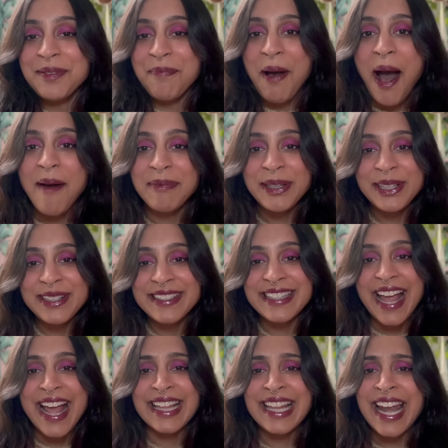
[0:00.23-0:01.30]
popular
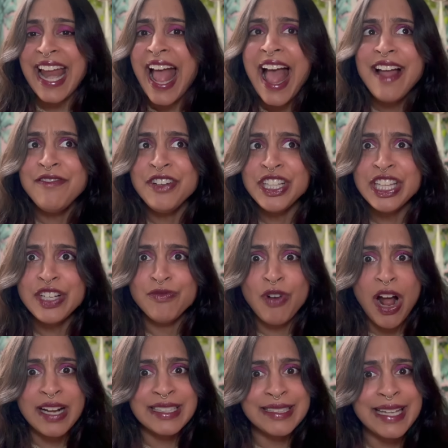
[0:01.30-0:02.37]
saying that everything
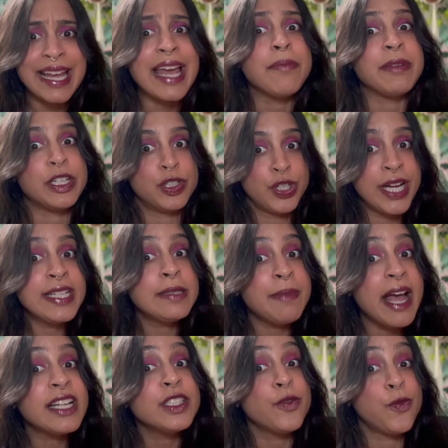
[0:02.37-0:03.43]
wrong today can be traced
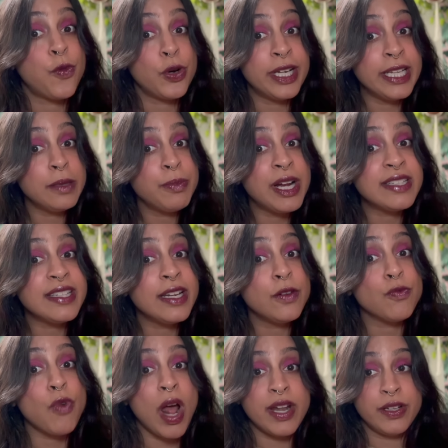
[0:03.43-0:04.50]
back to 40th
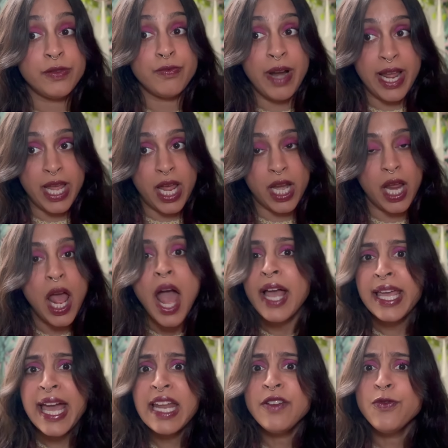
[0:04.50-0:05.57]
President Ronald Reagan.
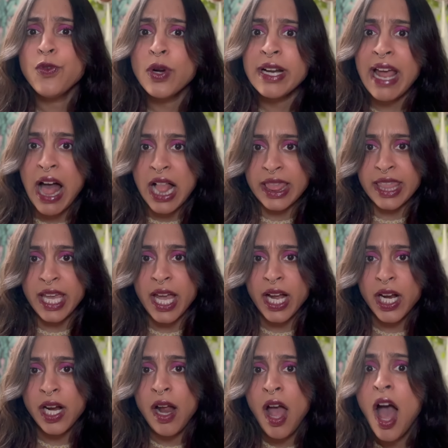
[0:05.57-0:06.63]
Can't afford health
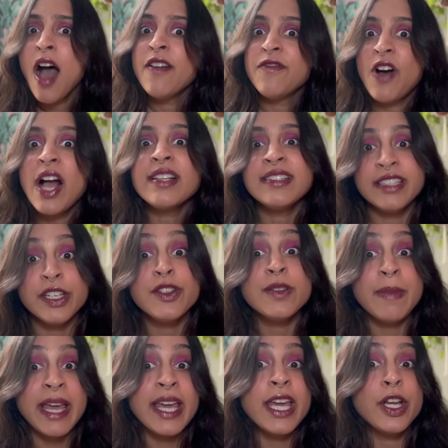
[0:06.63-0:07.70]
care? Fox
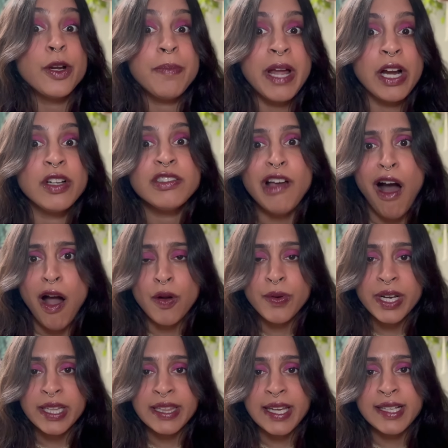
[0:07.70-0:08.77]
News making your parents
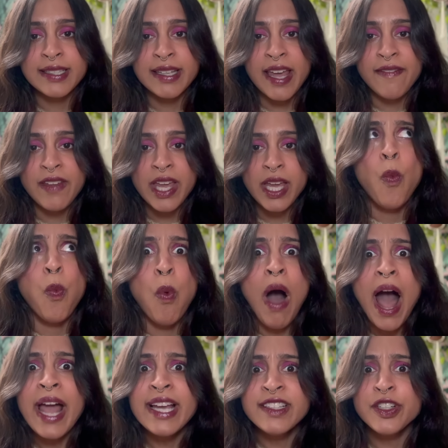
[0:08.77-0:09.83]
awkward at Thanksgiving?
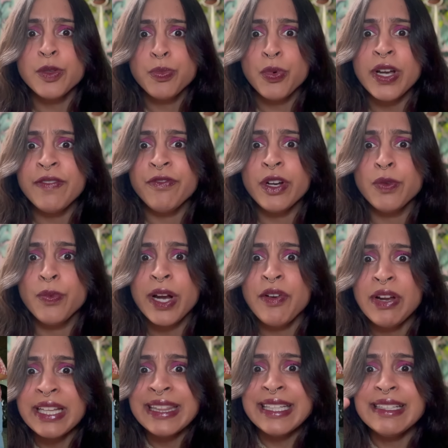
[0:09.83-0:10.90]
Why is your boyfriend
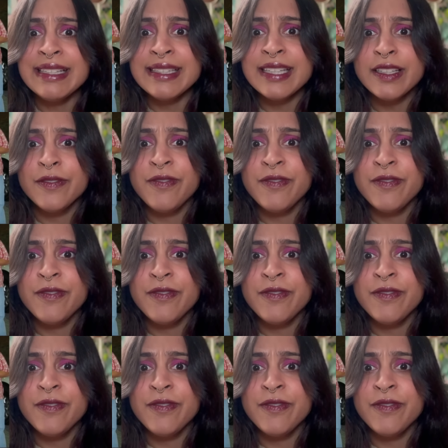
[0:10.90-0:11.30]
wearing this to the